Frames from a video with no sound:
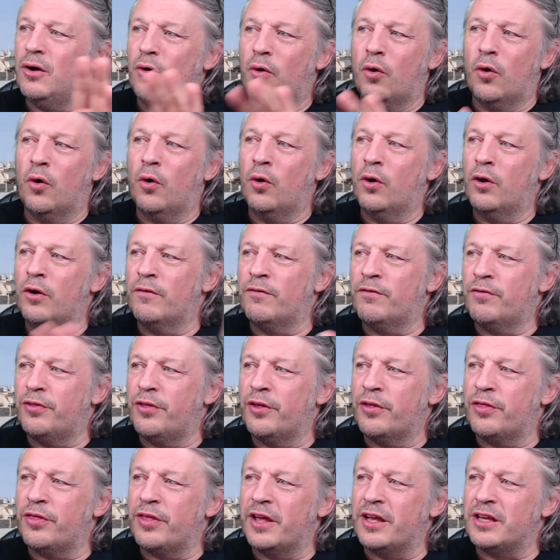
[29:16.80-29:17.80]
all of
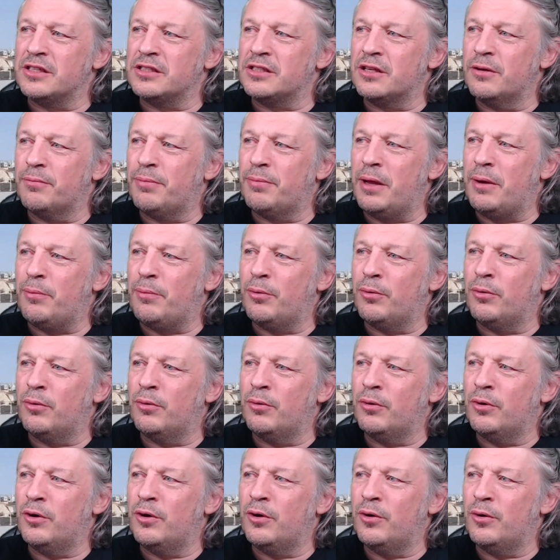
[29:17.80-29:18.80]
the things that
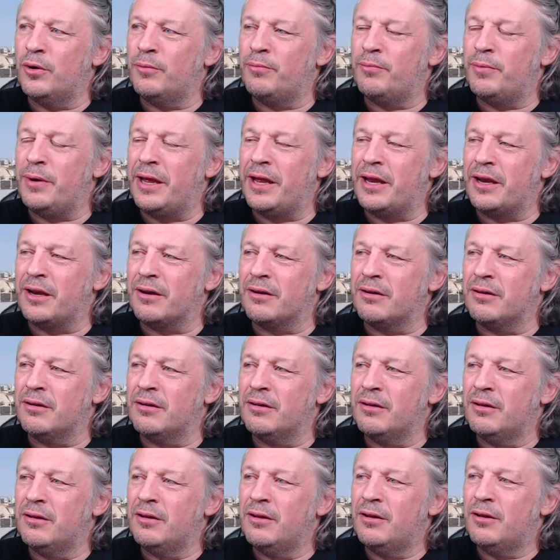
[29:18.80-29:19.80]
people who are being
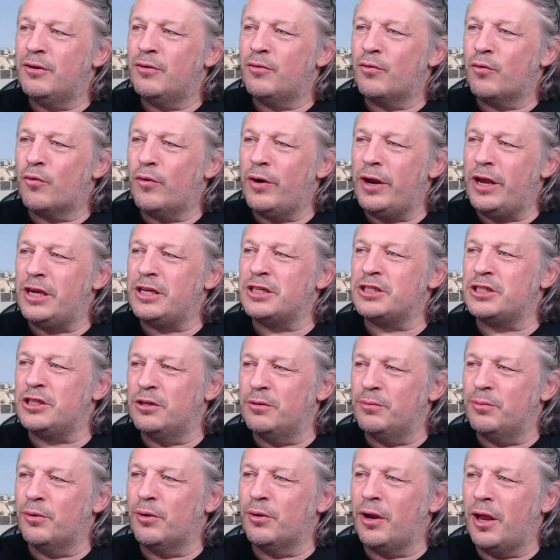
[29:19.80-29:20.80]

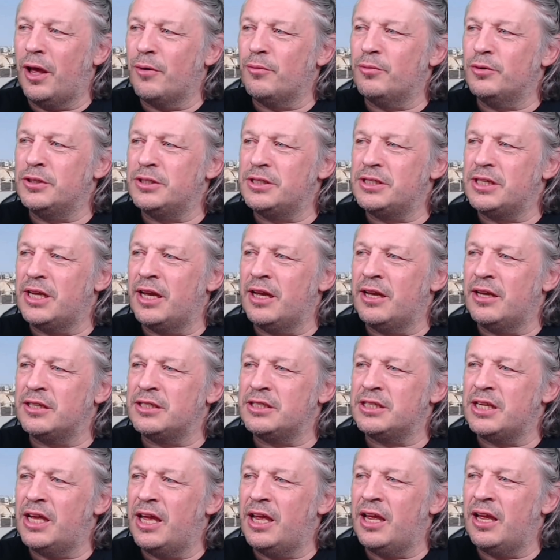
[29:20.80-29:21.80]
reasonable, I would say, are
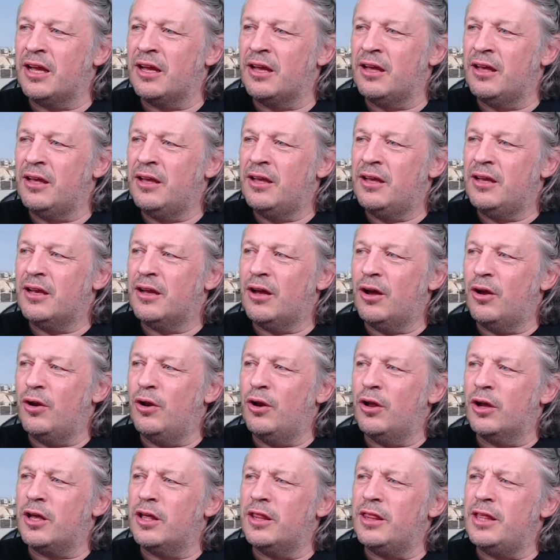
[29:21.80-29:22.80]
saying.
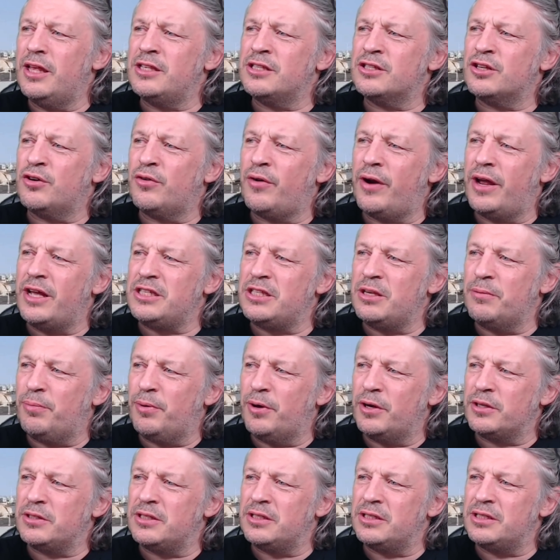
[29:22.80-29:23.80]
Look at this crazy
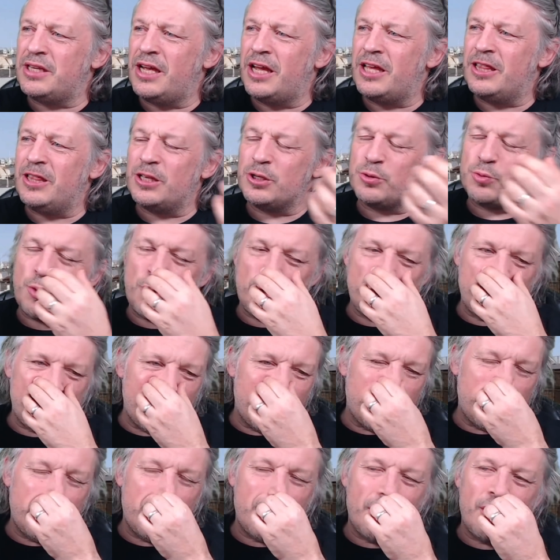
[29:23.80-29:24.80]
person saying this one
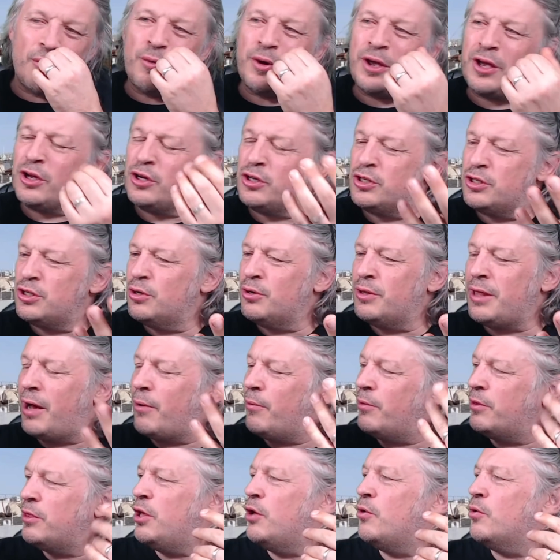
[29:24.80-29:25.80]
thing. We could do
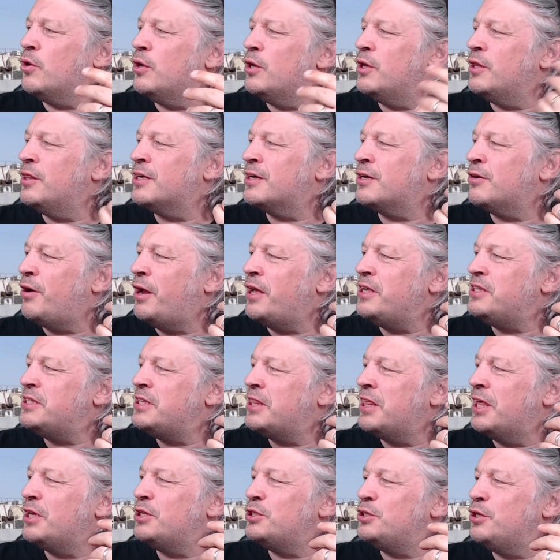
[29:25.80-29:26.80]
that with you, couldn't we? The
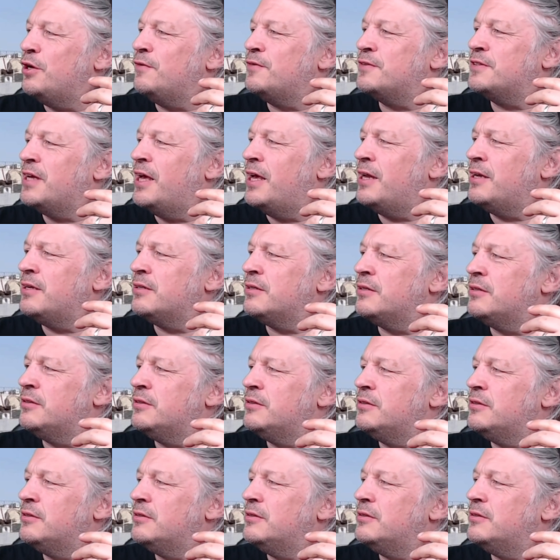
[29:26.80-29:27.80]
crazy things you've said,
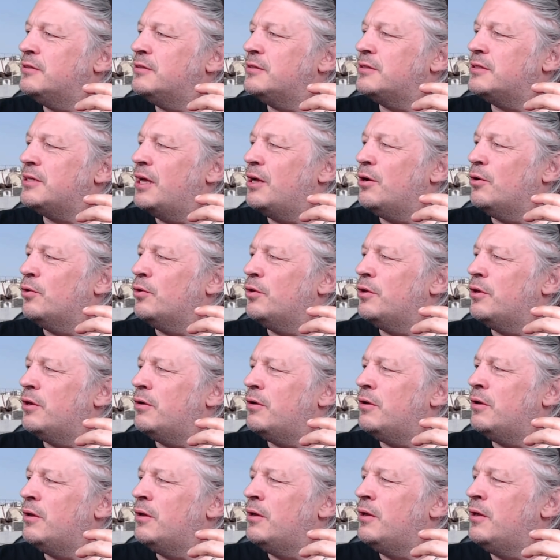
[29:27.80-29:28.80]
and say all
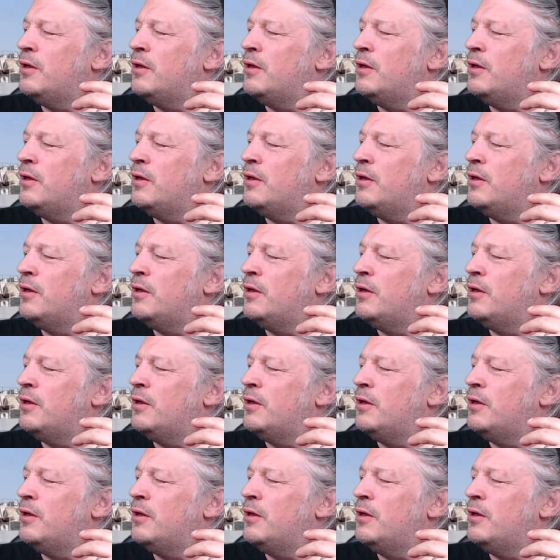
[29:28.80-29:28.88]
the...